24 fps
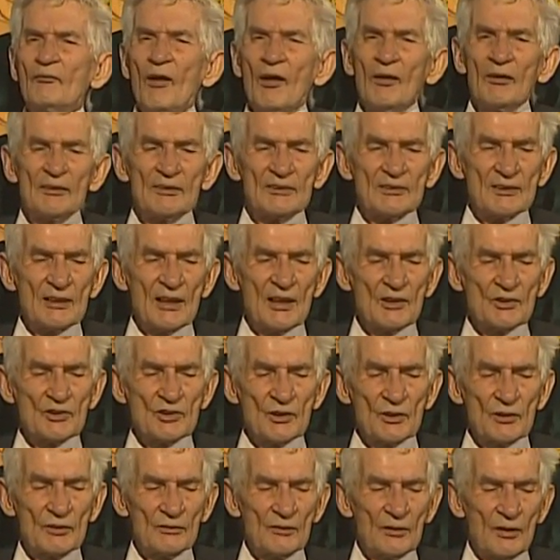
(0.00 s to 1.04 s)

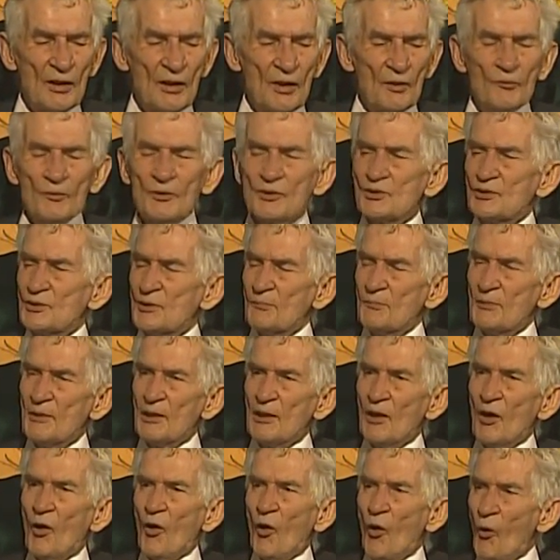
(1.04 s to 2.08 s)
intention was to
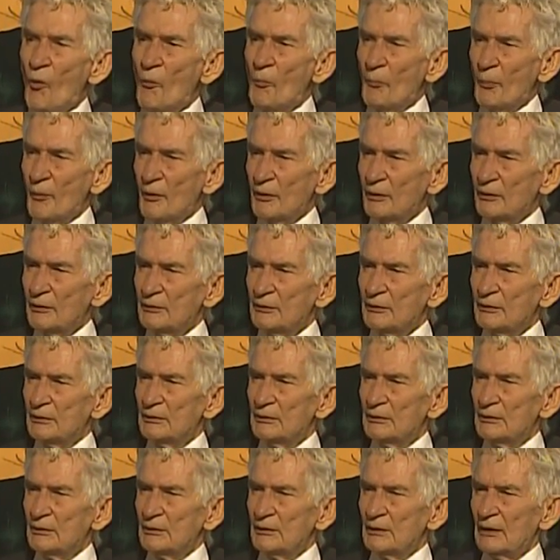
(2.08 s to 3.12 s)
be open
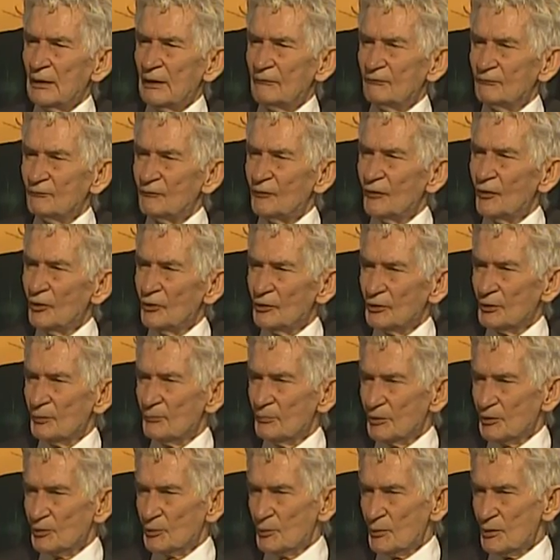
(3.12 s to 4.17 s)
and
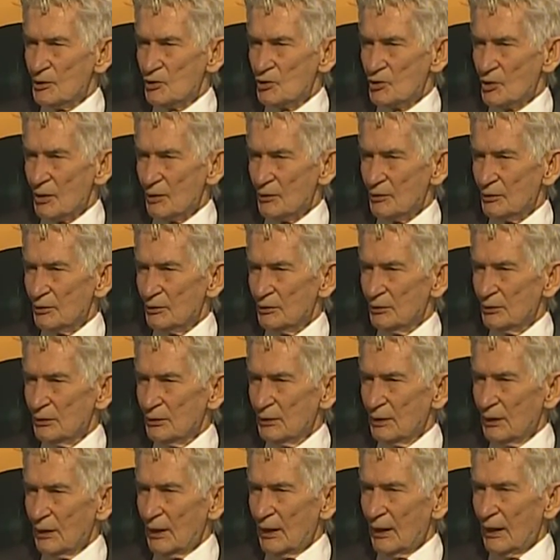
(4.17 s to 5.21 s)
vulnerable to each other.
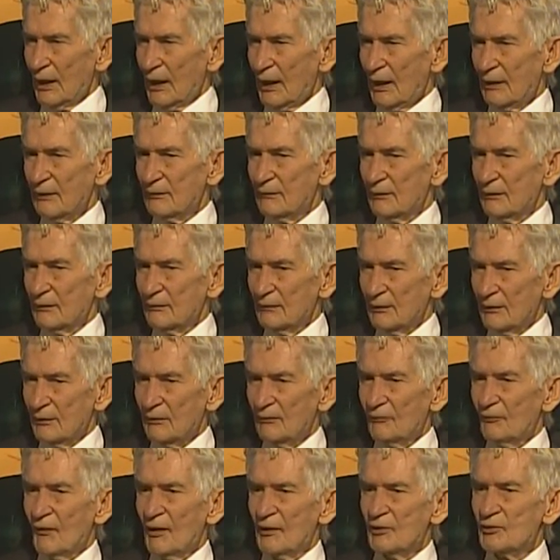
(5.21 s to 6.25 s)
And, you know,
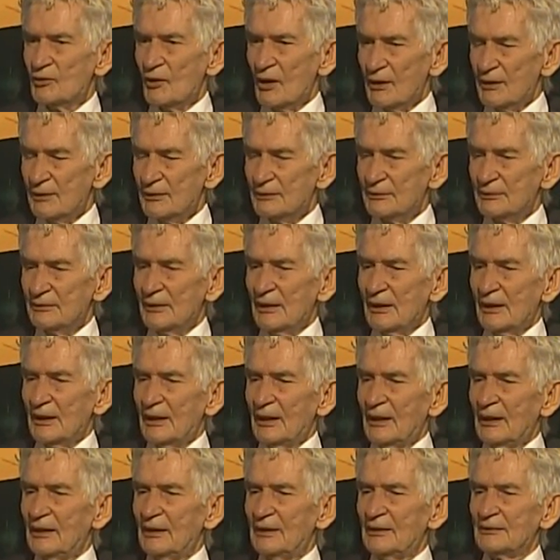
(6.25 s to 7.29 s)
if I tried to,
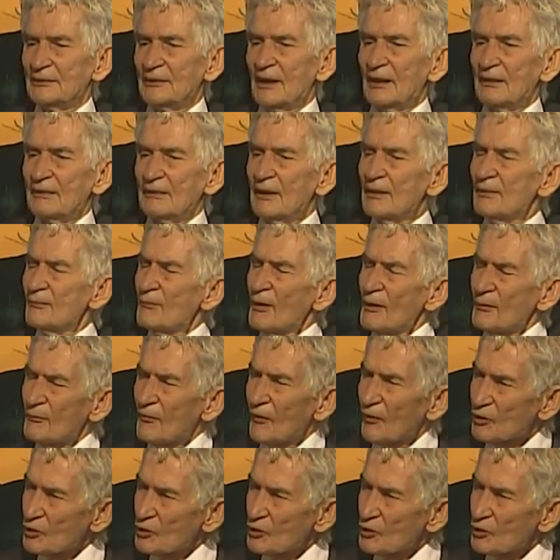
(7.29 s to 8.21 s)
they didn't mind if I